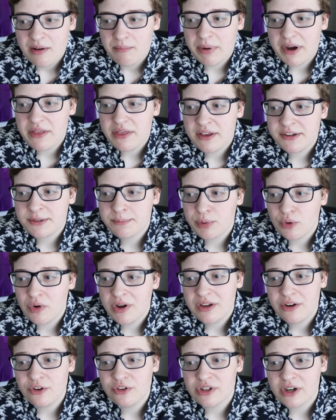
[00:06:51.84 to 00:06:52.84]
By this
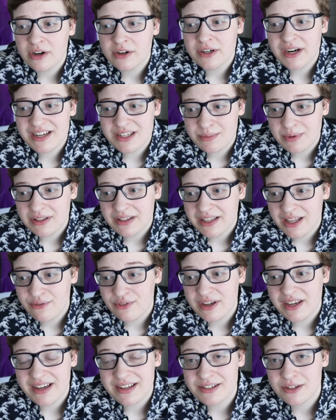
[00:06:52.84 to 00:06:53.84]
point, your daughter has been
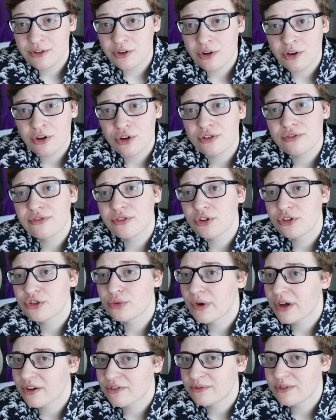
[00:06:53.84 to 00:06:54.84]
living as a girl for
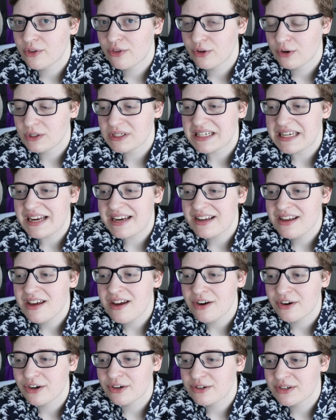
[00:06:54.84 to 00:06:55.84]
12 to 13
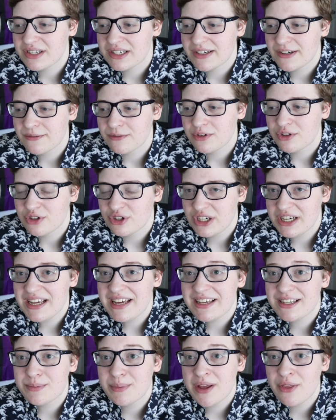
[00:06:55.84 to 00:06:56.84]
years.
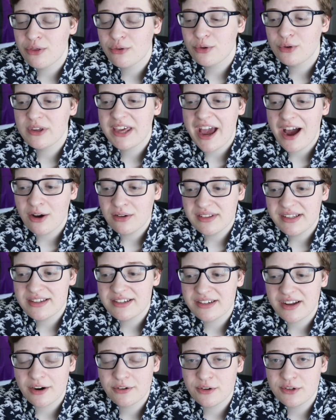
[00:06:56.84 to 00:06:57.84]
She has been through
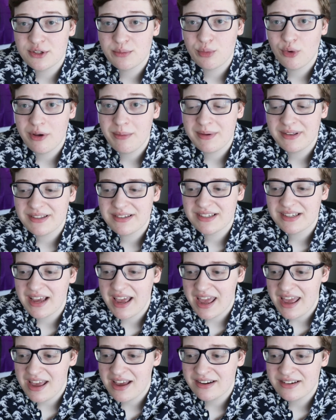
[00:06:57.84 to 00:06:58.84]
countless doctor's appointments
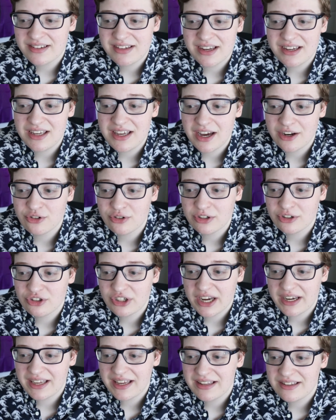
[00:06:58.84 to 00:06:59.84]
and psychiatric
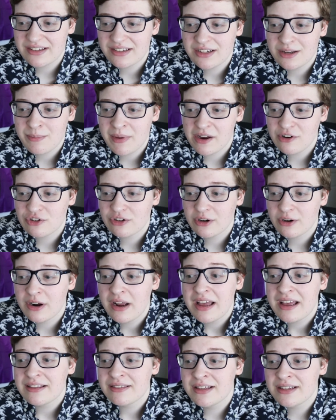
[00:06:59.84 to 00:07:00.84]
check-ins to make
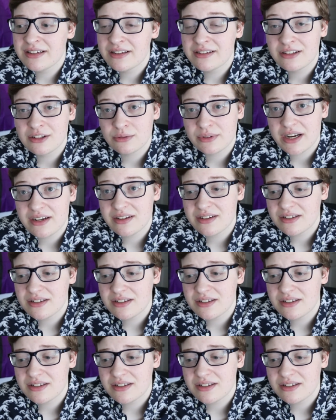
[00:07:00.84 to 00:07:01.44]
sure this is the right